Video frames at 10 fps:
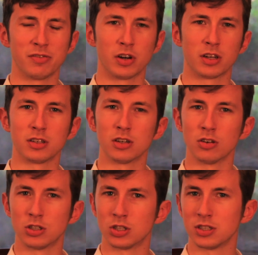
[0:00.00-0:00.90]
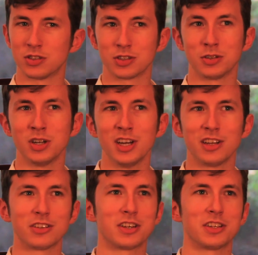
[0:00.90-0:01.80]
very clear originally, so
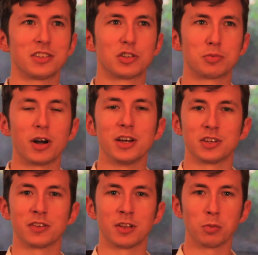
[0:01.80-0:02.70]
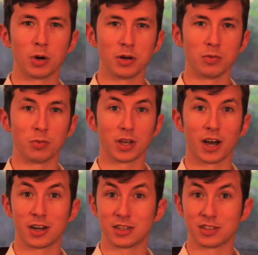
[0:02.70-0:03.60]
it's not surprising that when we
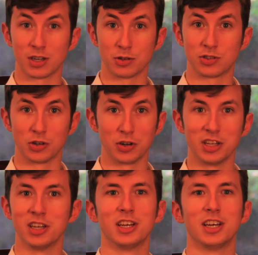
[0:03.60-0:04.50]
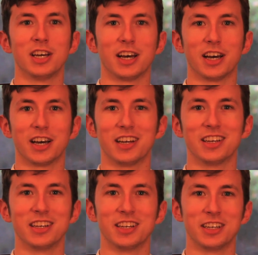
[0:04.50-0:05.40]
got it to South Surrey,
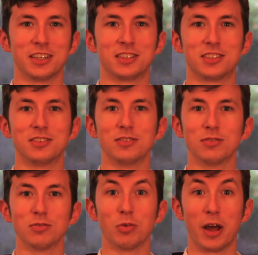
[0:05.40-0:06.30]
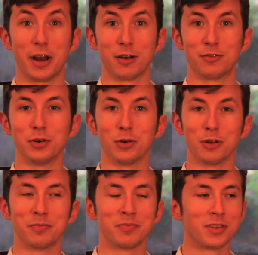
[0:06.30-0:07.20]
it ran out of
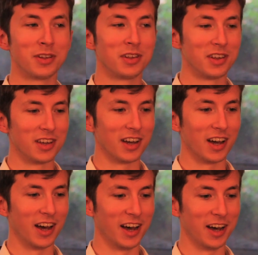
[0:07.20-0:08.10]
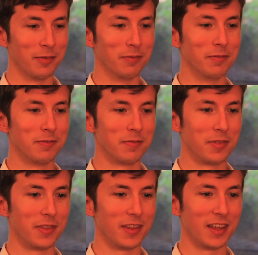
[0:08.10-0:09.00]
fuel.
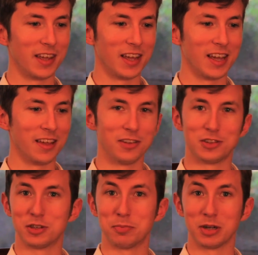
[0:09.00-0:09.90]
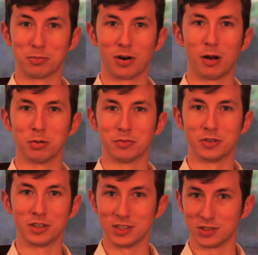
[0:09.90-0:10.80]
And this is a big problem
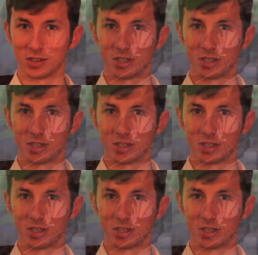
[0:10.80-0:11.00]
for diesel